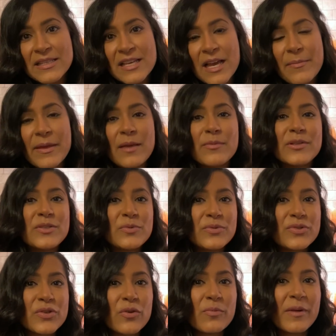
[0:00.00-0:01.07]
I'm able to
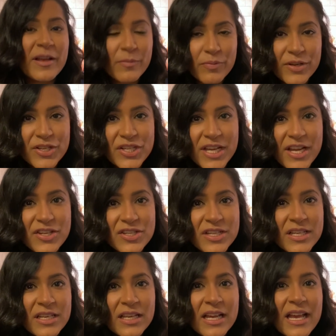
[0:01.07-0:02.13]
show my
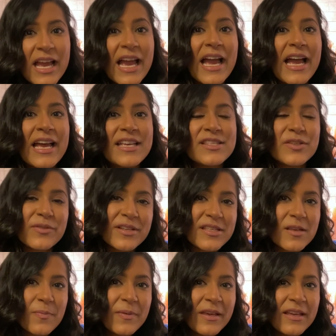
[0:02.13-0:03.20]
appreciation as the
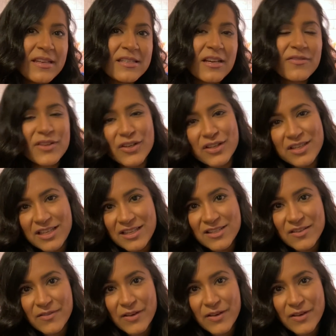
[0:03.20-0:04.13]
recipient of the good deeds of